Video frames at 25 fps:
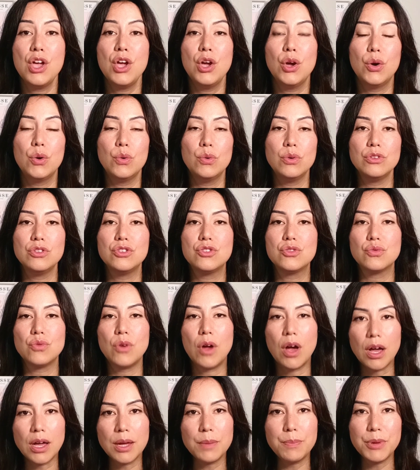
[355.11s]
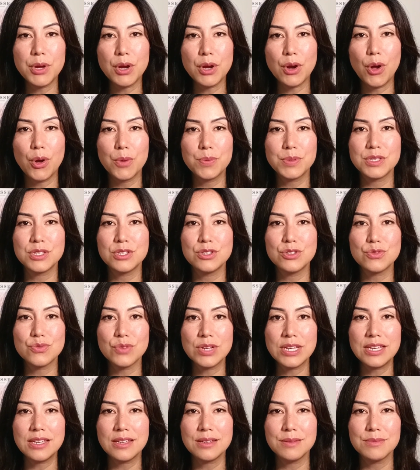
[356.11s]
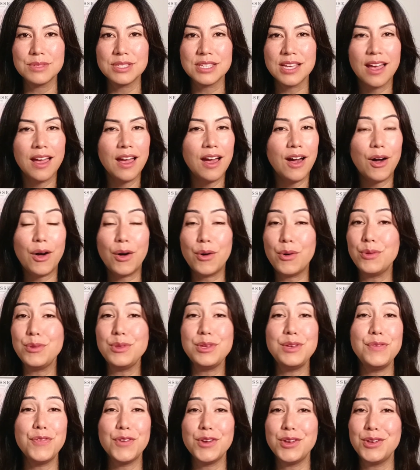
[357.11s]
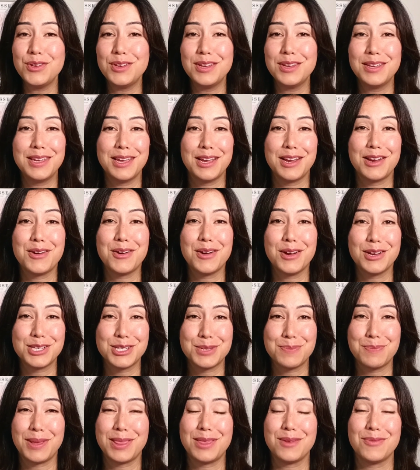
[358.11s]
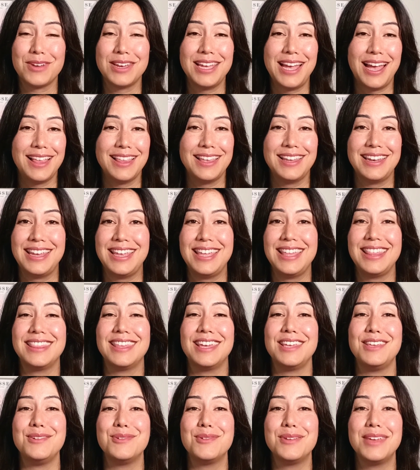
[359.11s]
who will draw up your hopes and dreams only for you to get crushed by the reality that you